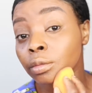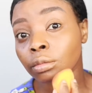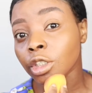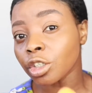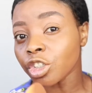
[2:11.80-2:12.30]

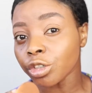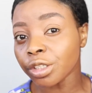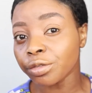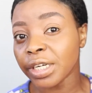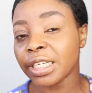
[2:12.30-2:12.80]
Considering
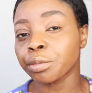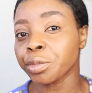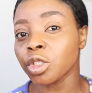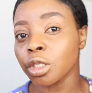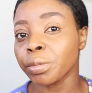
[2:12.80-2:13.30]
the fact that the
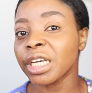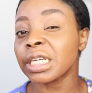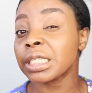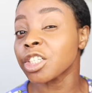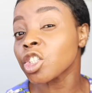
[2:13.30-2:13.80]
beauty blender
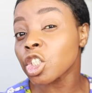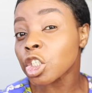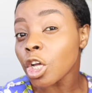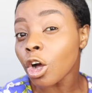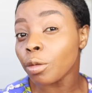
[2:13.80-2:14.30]
tends to
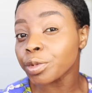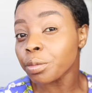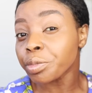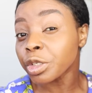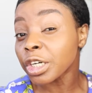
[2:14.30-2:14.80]
suck up some
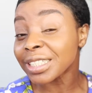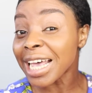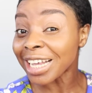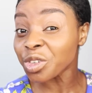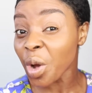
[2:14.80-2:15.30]
product
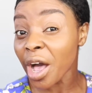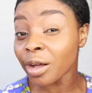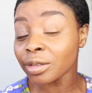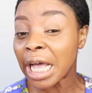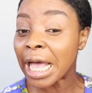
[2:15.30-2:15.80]
as
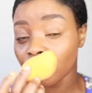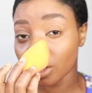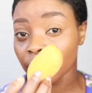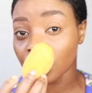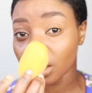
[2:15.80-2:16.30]
well, so
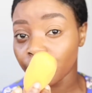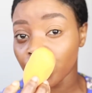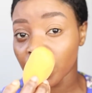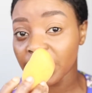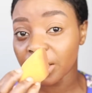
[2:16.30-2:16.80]
this Real
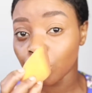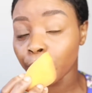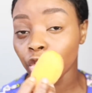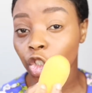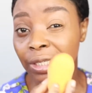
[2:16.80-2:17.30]
Technique
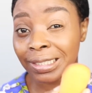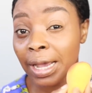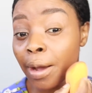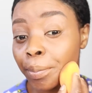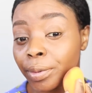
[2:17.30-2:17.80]
sponge is damp.